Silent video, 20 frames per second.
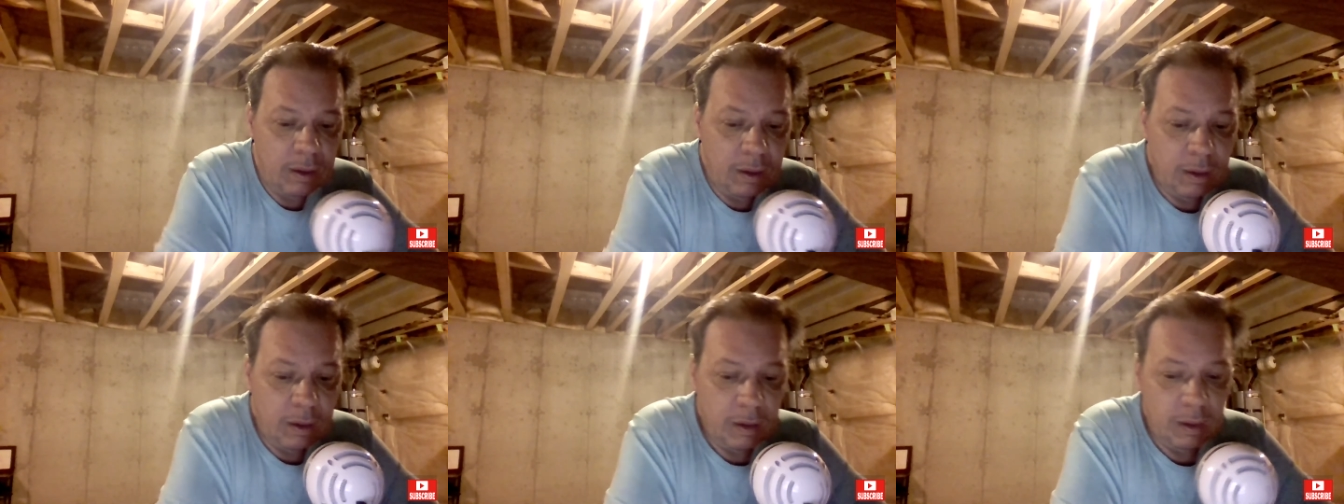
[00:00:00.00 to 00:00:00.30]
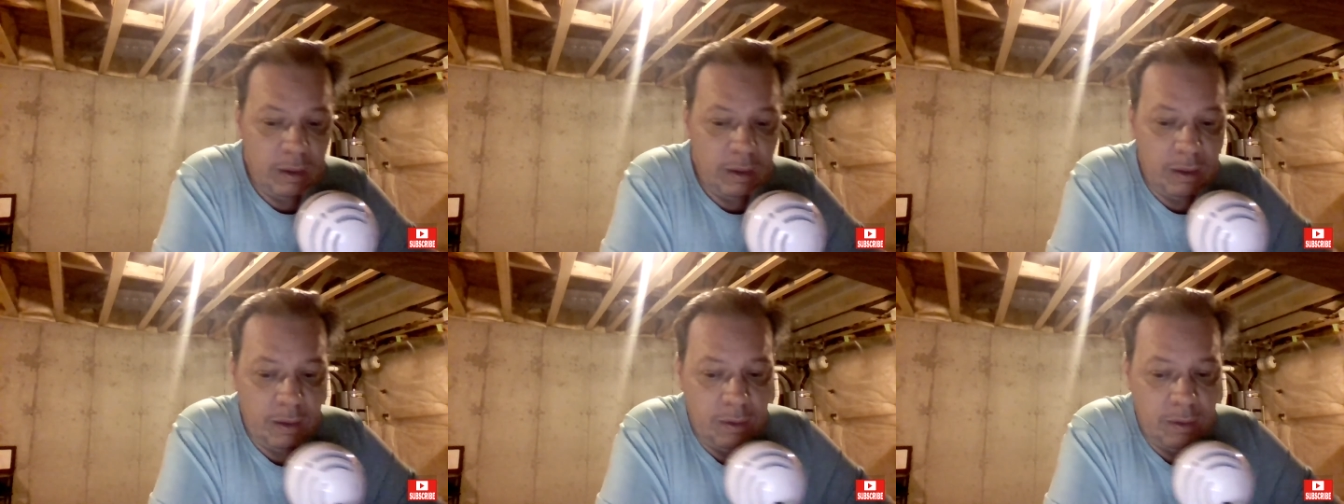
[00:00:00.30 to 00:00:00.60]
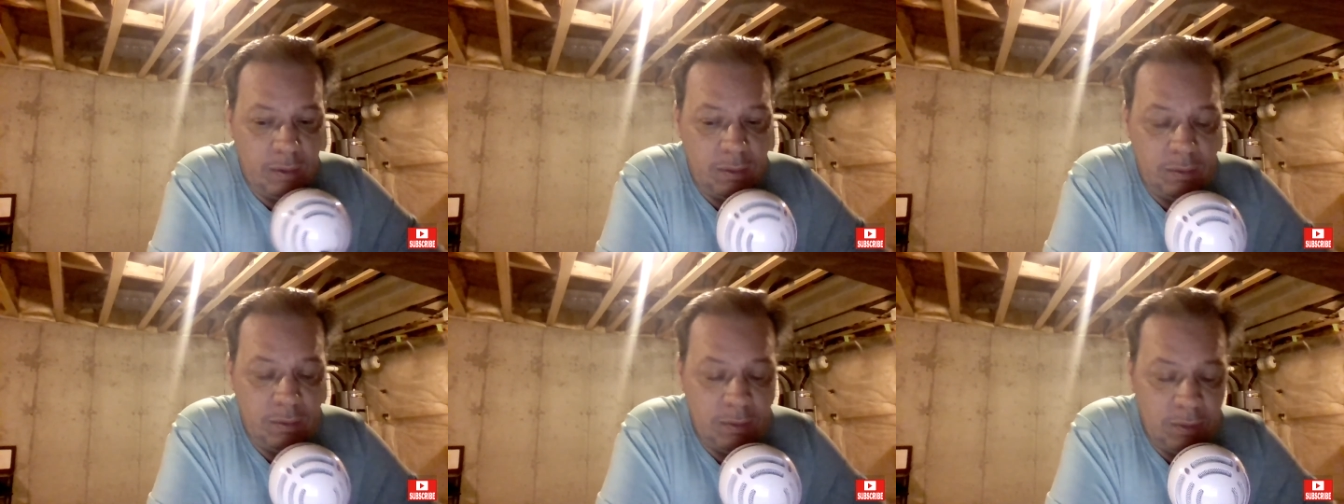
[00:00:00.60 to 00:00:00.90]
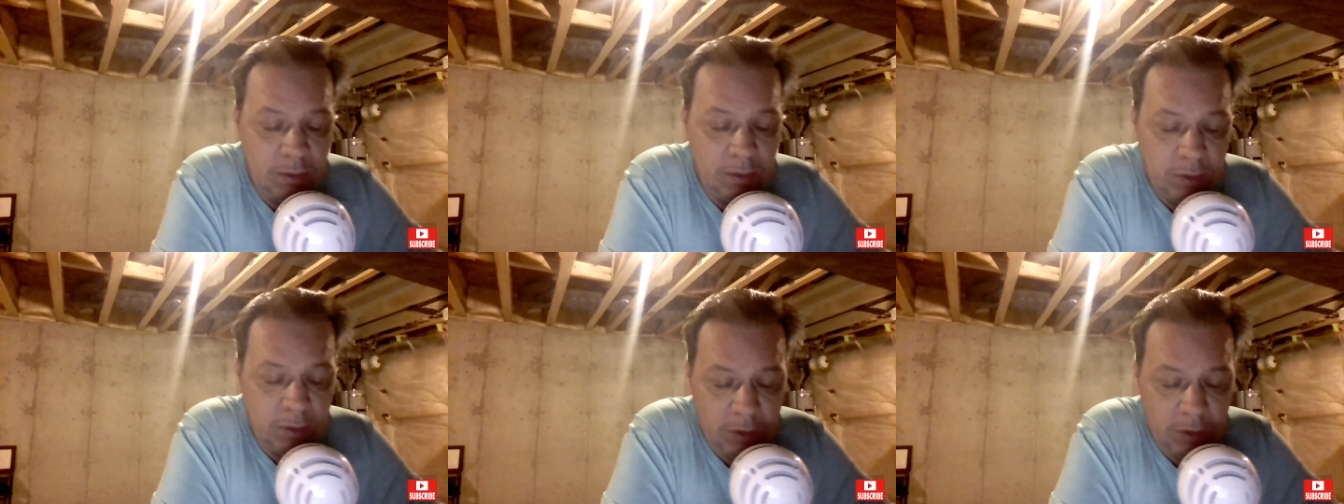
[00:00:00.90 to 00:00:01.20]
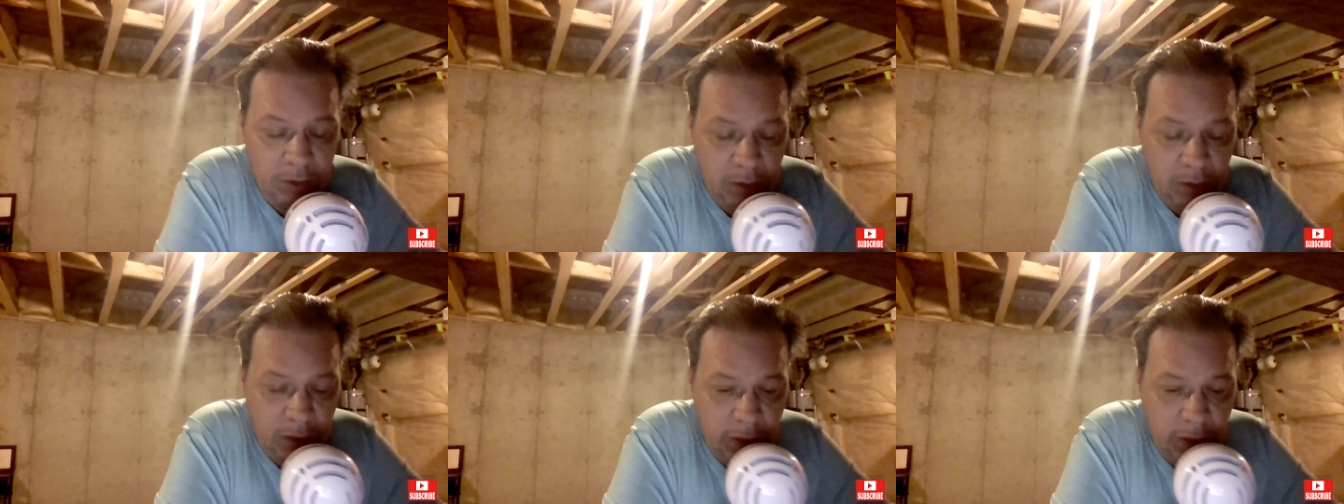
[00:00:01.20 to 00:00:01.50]
And
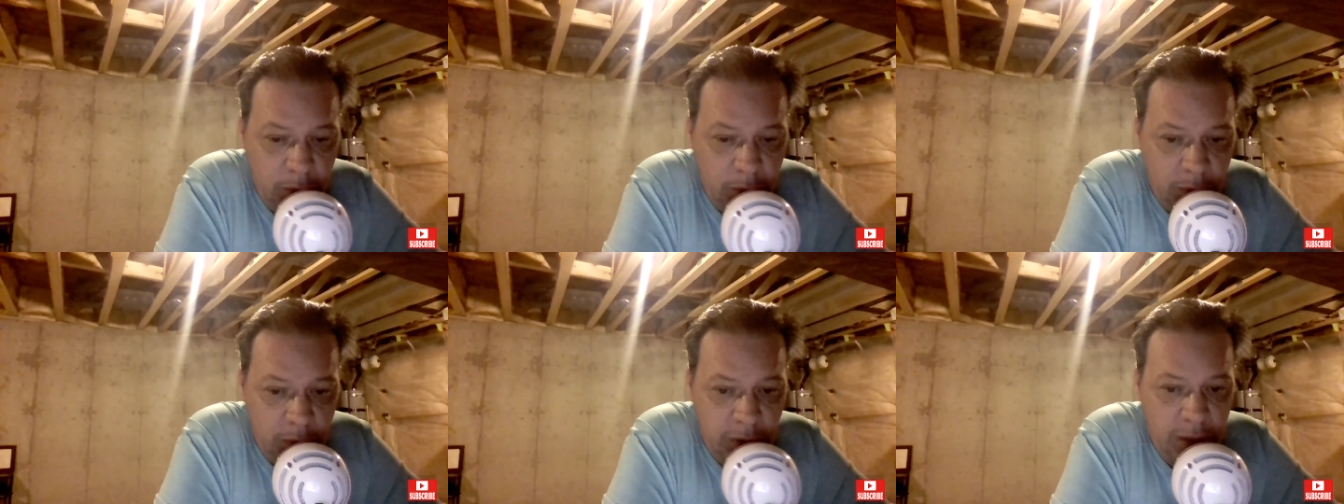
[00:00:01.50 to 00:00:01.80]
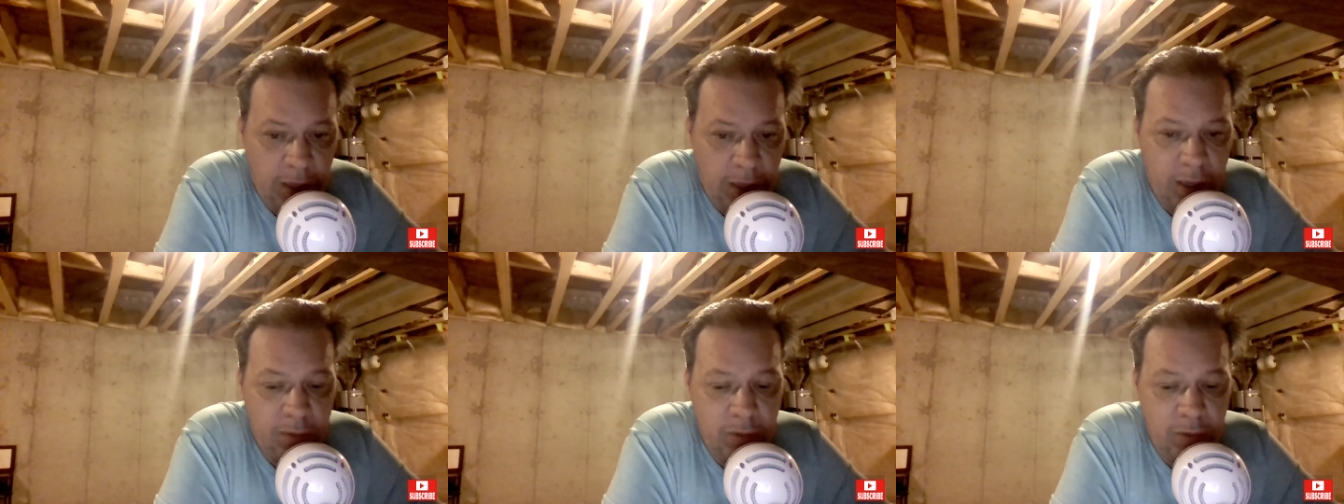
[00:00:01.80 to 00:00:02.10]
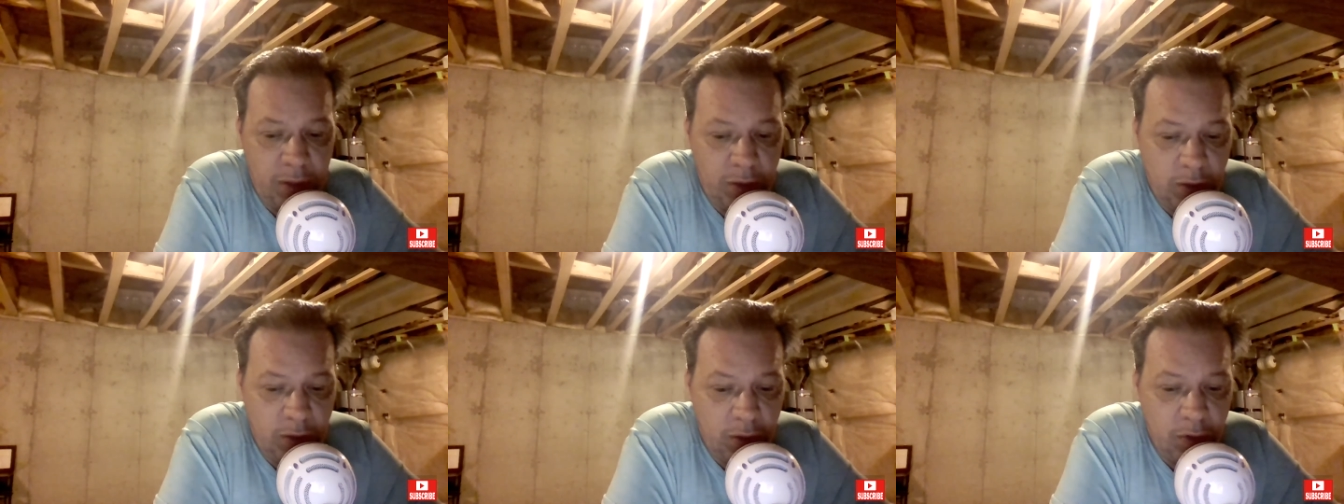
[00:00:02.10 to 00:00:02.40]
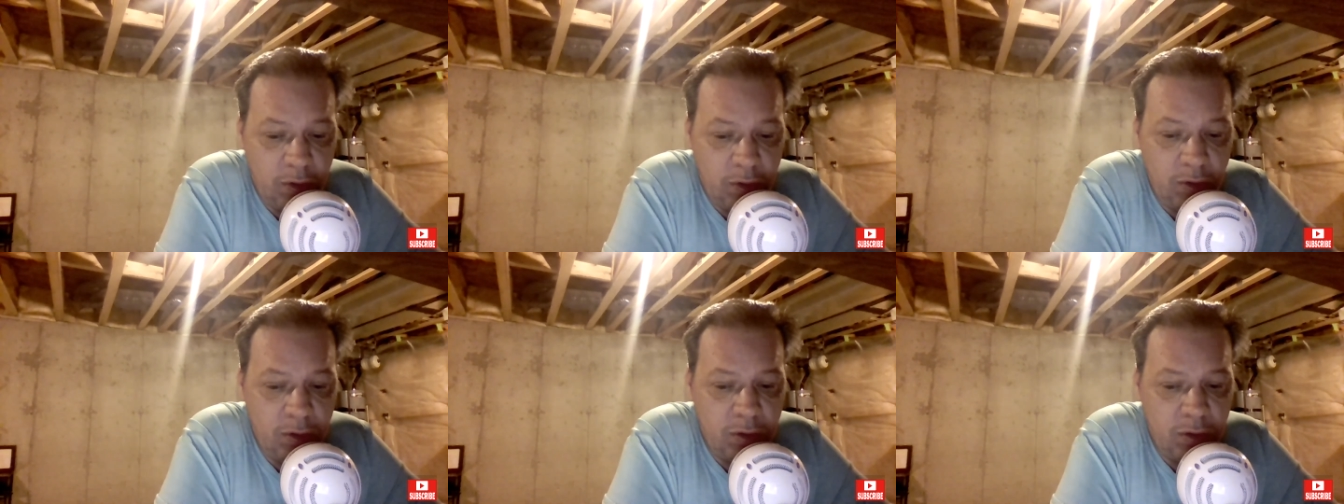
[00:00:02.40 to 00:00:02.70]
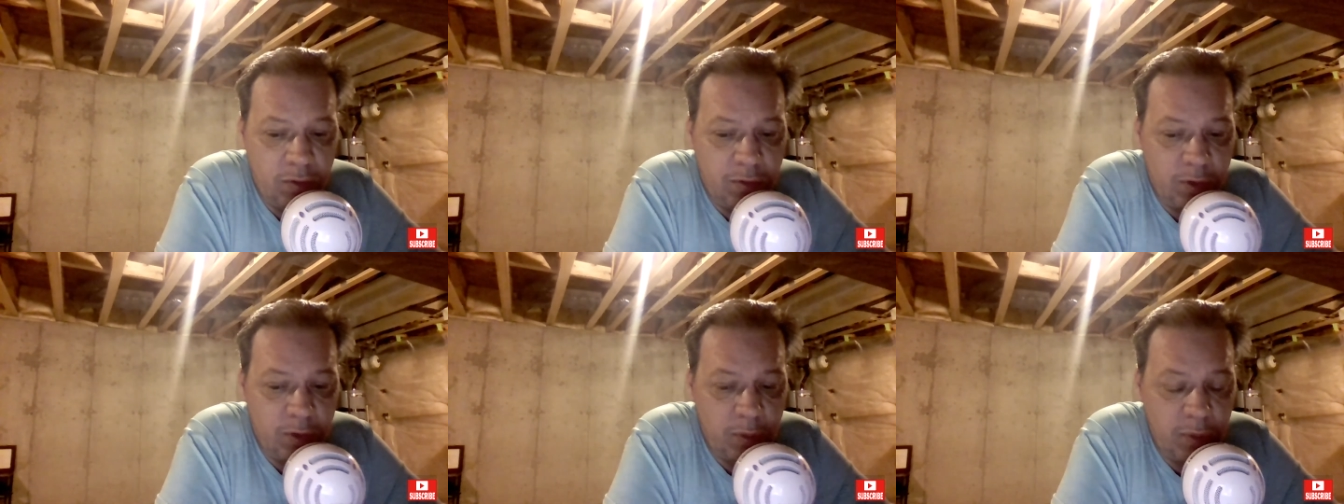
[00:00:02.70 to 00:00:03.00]
currently, we have a current
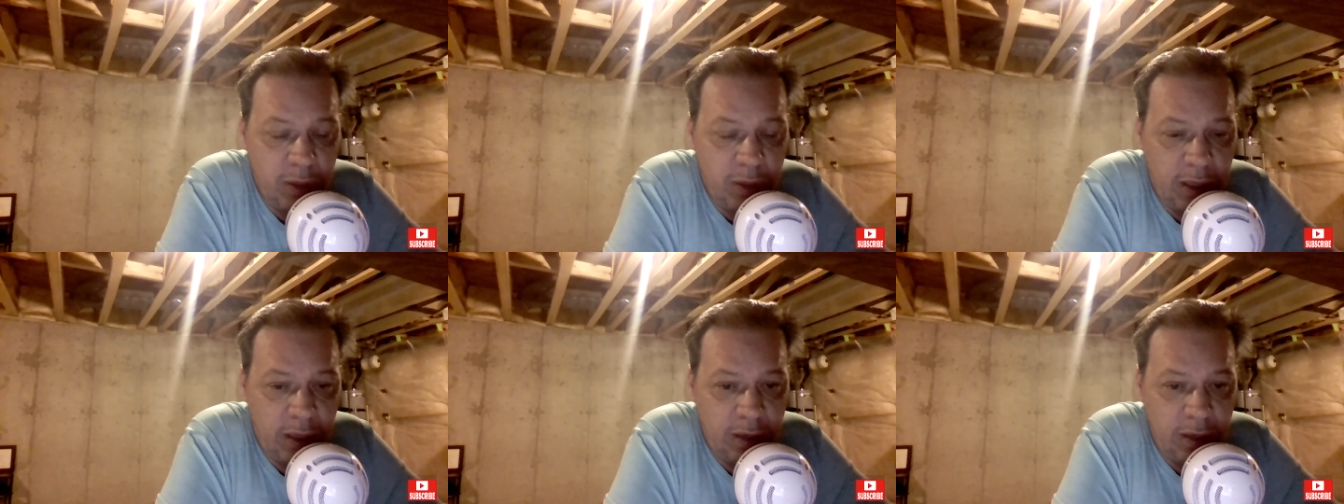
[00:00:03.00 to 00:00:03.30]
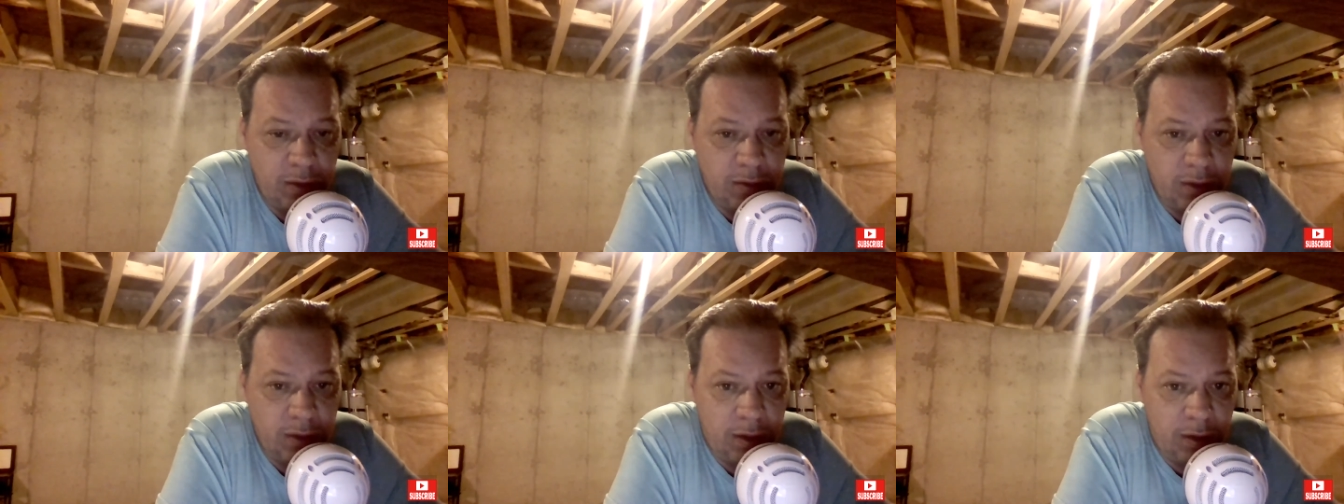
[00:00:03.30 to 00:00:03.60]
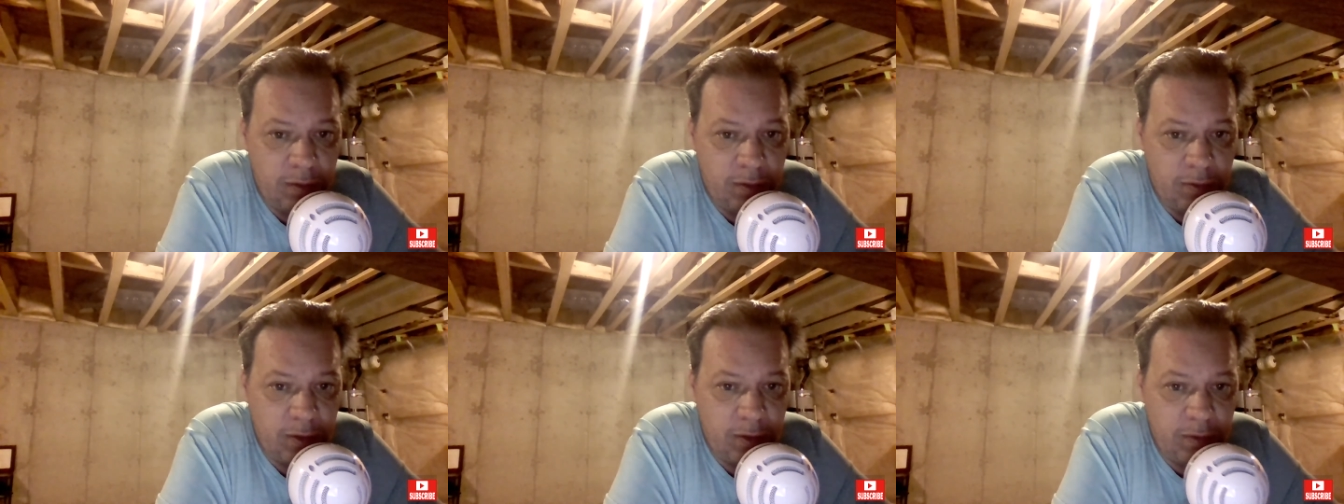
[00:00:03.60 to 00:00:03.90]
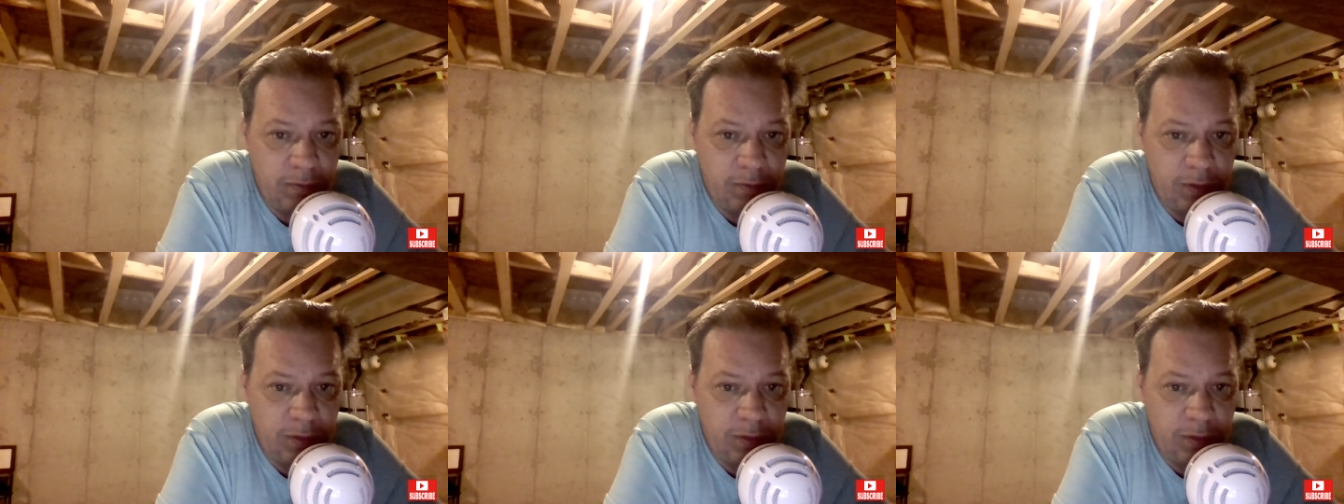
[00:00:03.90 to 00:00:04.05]
confirmed case of